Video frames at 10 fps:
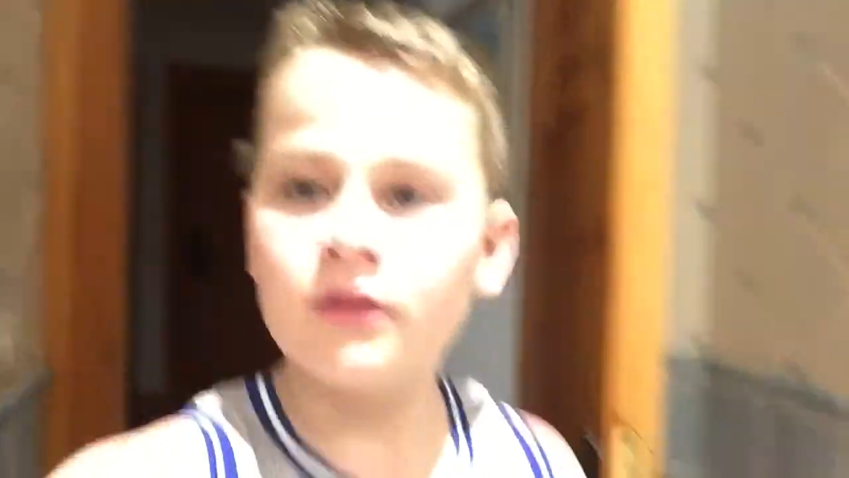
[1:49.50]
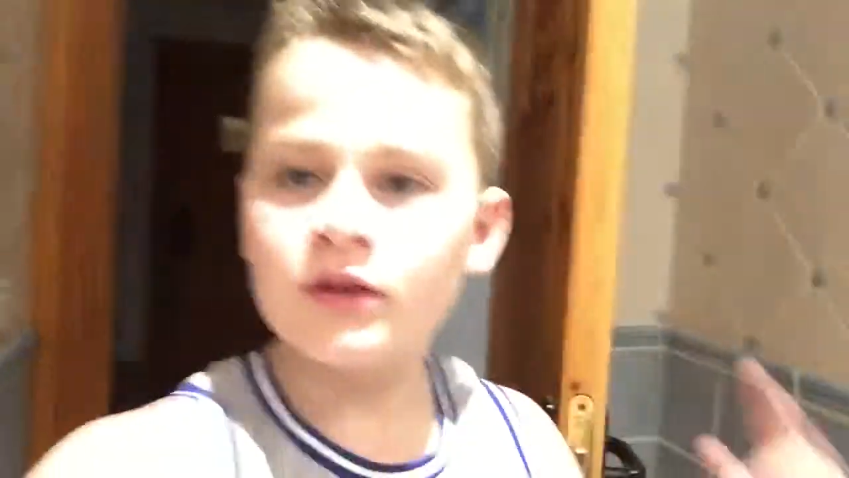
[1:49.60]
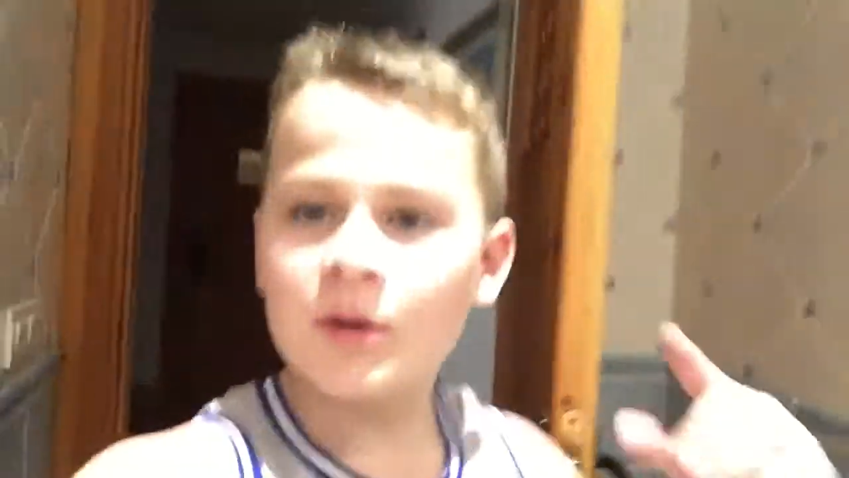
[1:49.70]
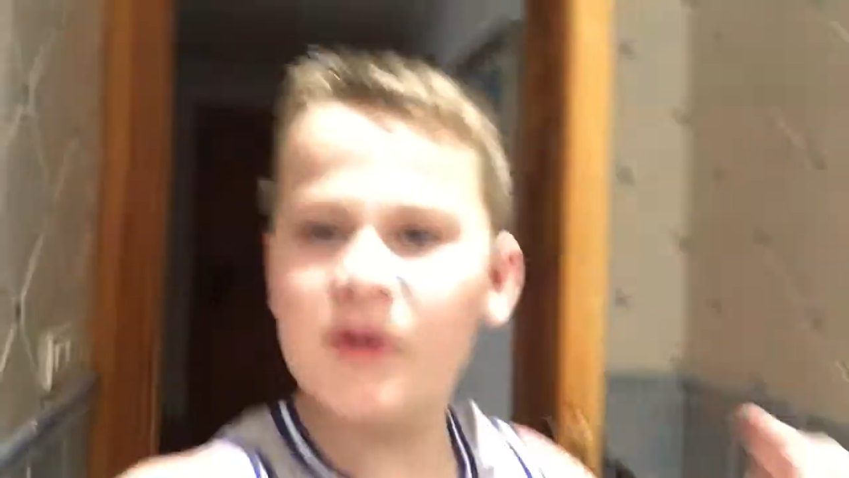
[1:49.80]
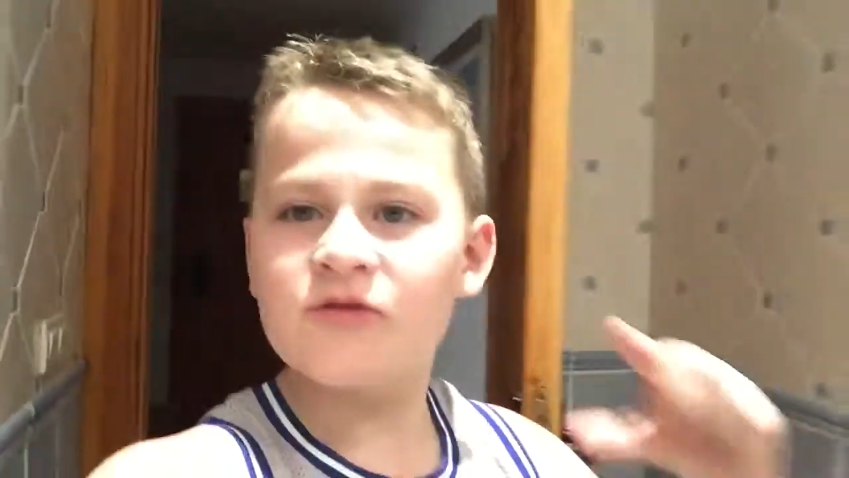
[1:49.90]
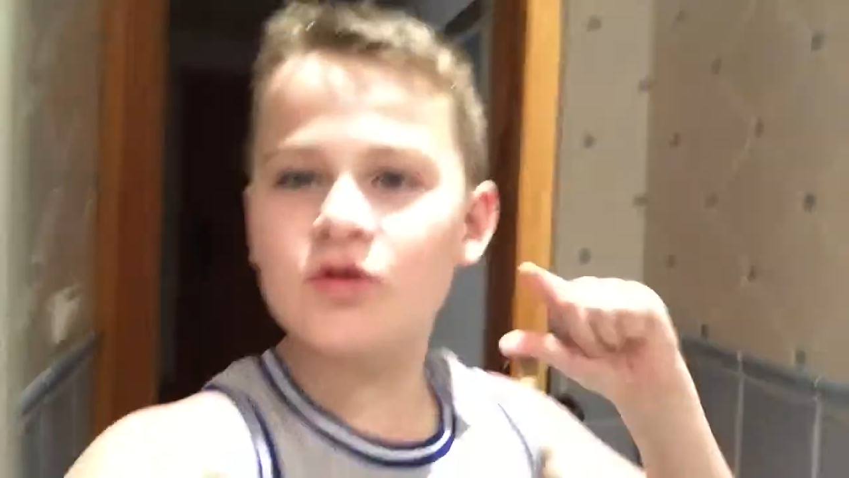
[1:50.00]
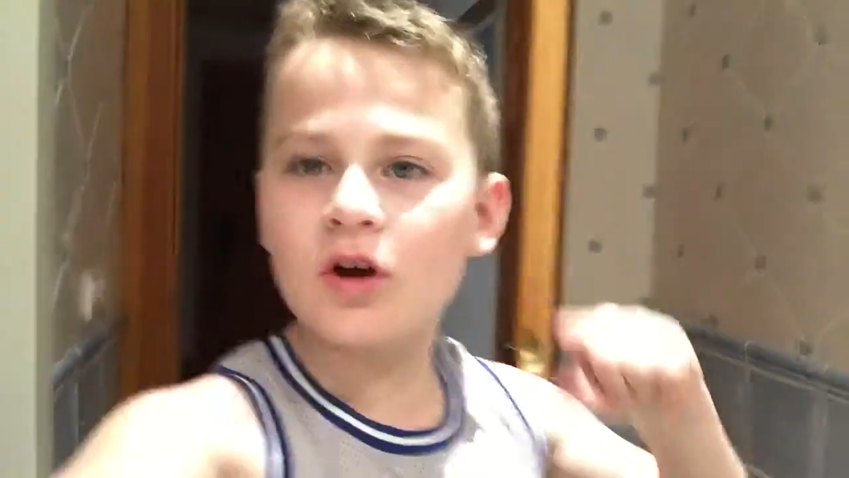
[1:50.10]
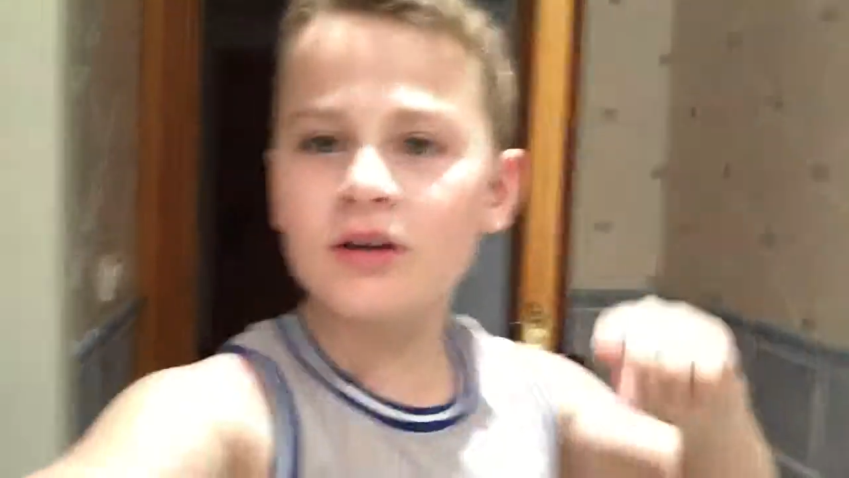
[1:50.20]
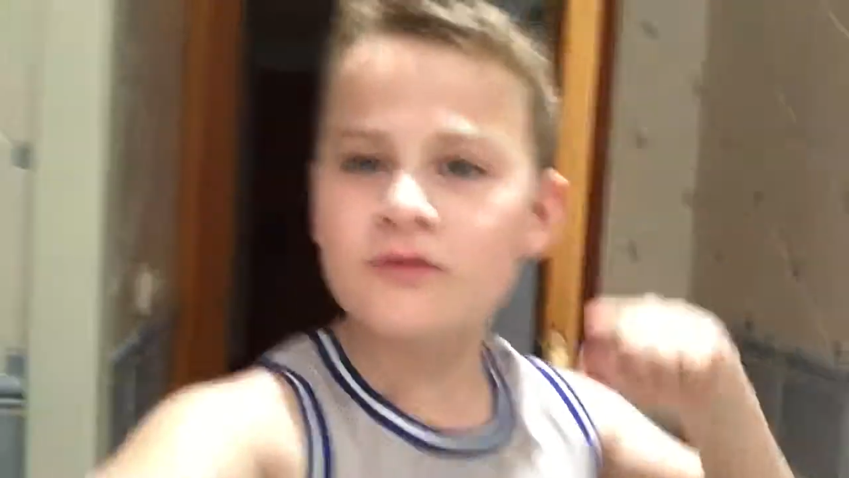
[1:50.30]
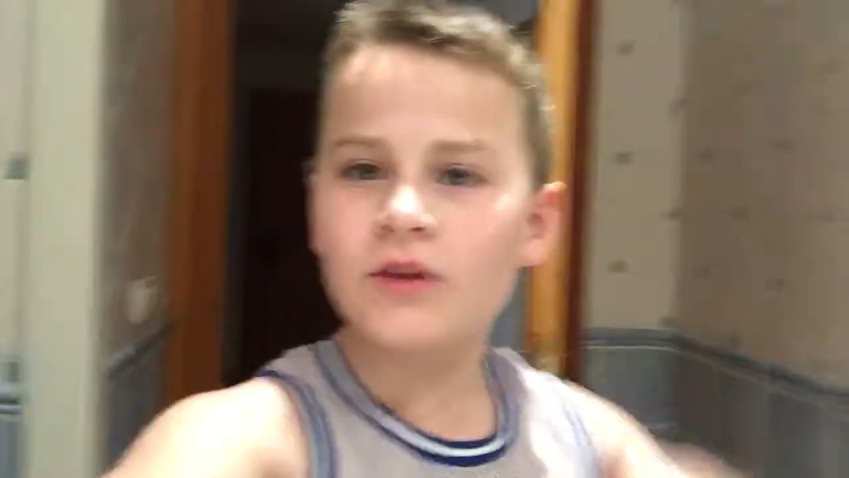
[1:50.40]
Tell me if you
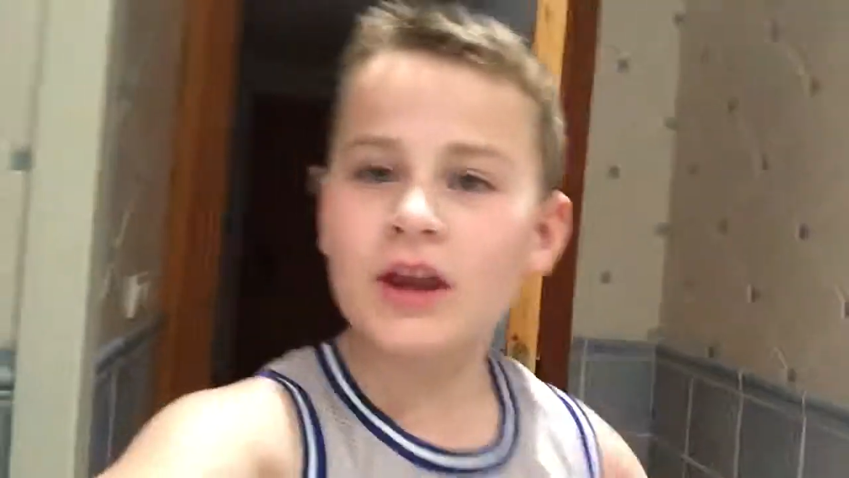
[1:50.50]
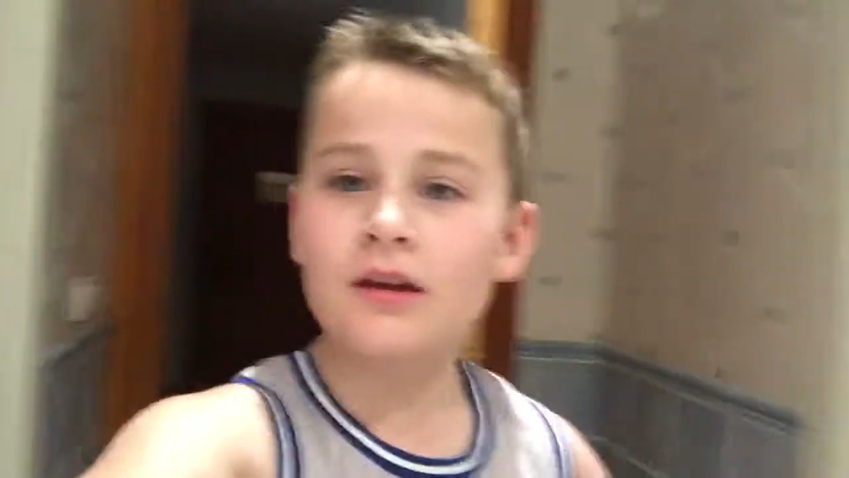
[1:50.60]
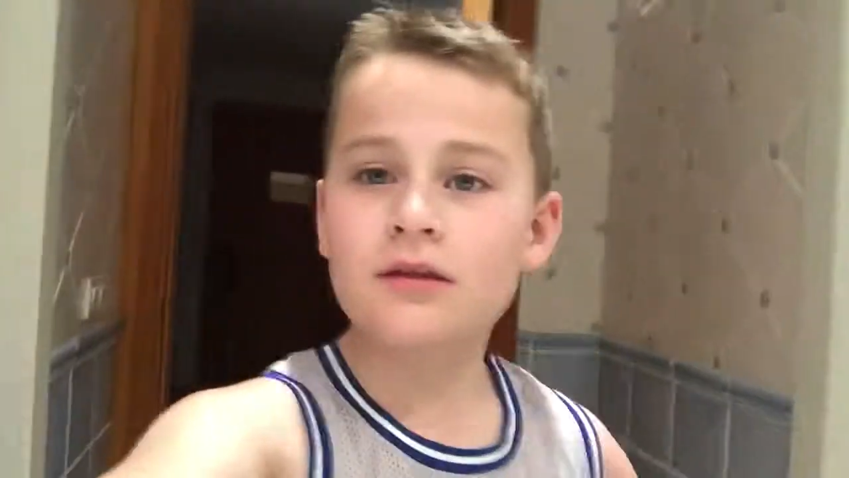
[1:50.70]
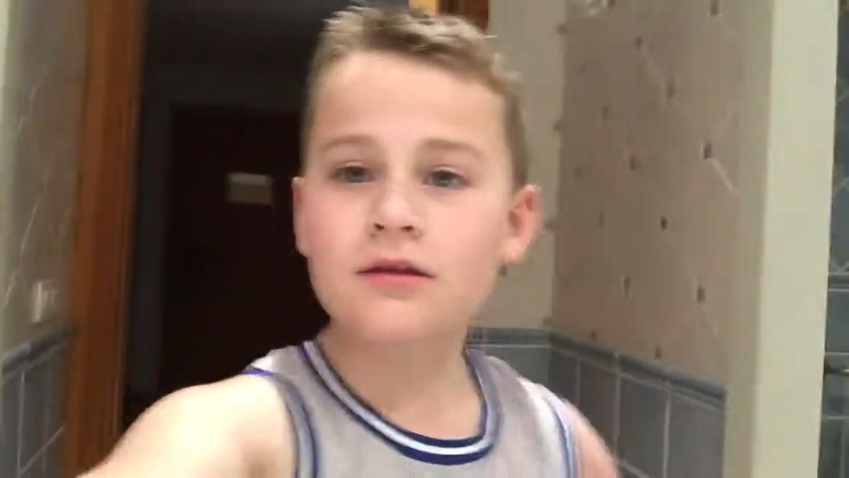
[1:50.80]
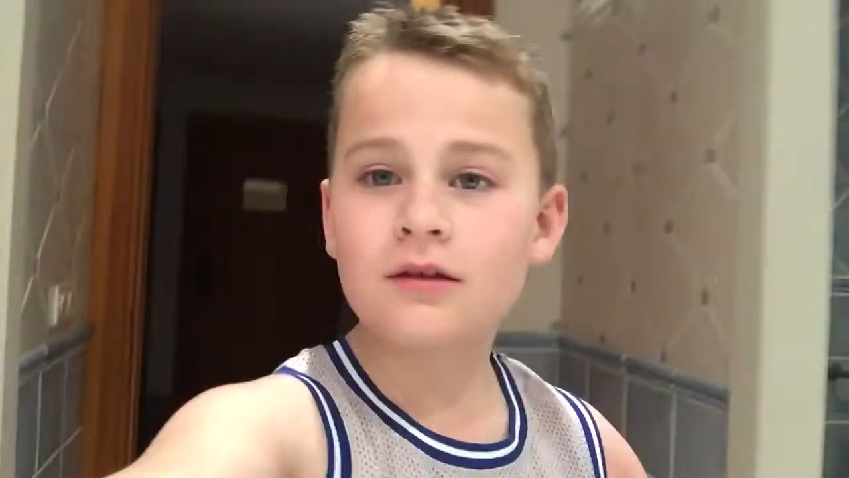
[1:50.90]
guys think